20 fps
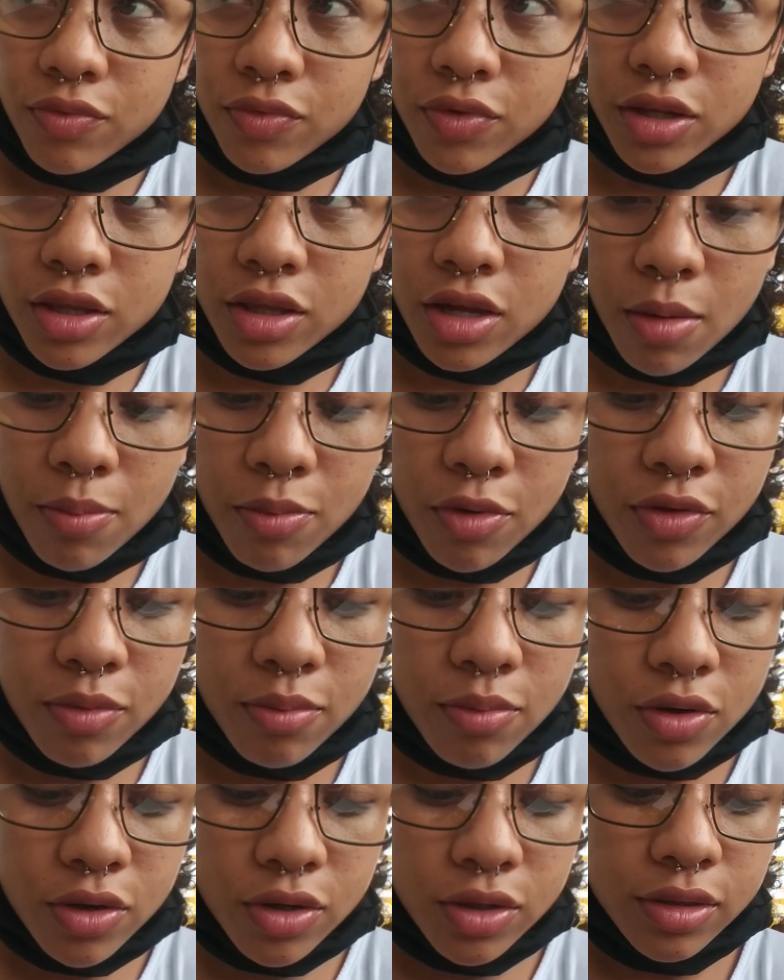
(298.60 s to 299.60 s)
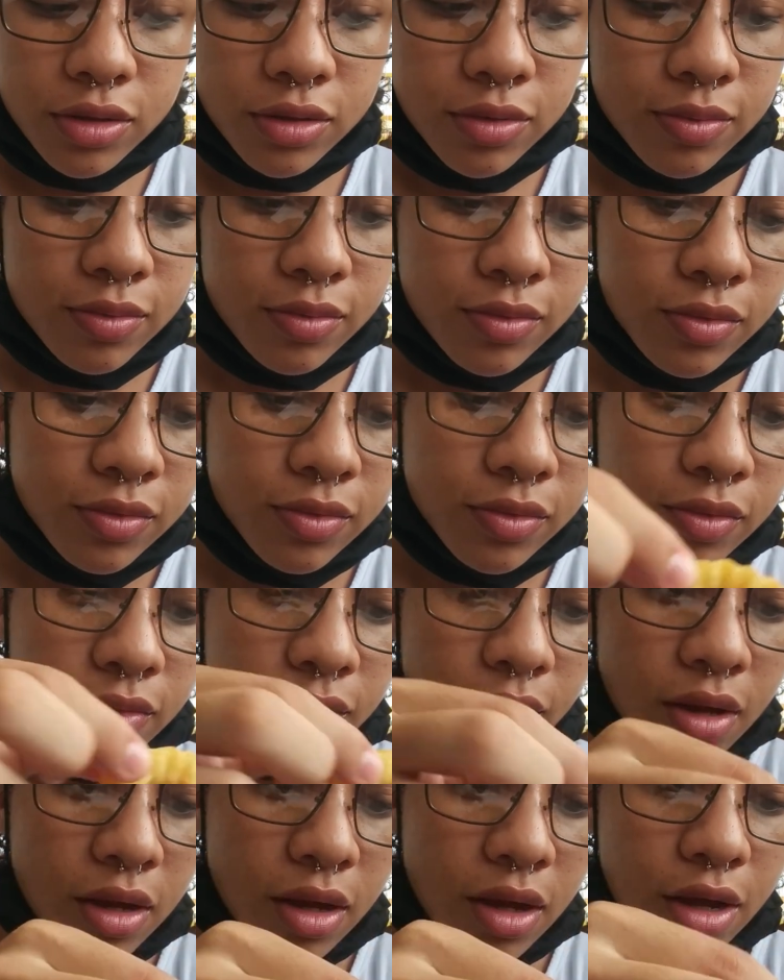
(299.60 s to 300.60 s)
the top of the bun,
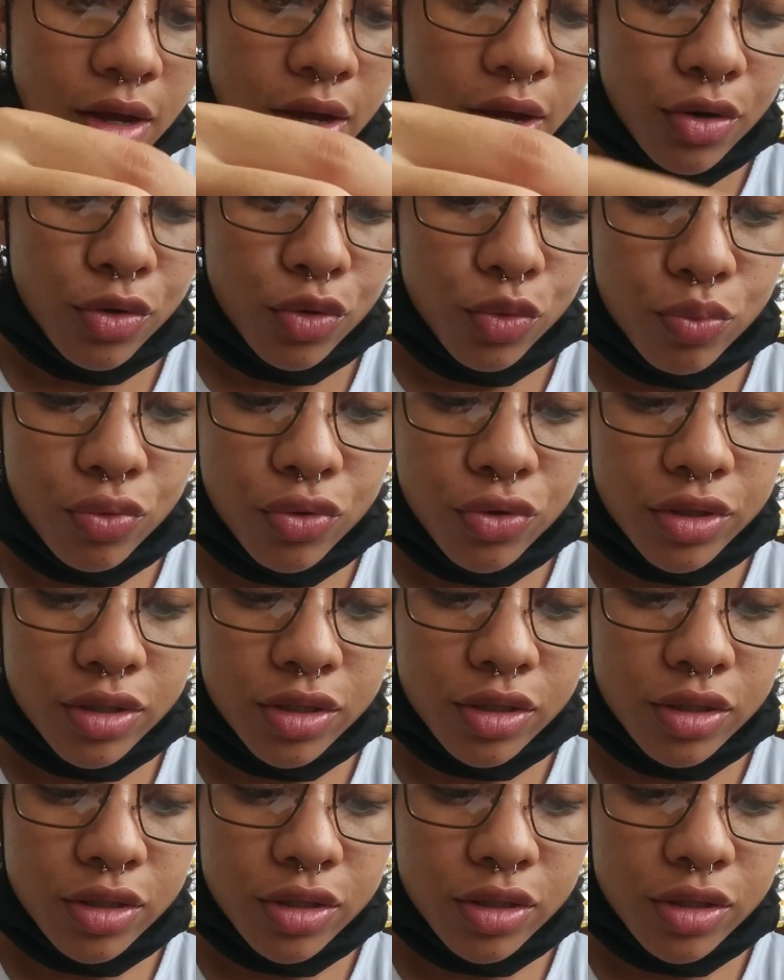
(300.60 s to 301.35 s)
and you put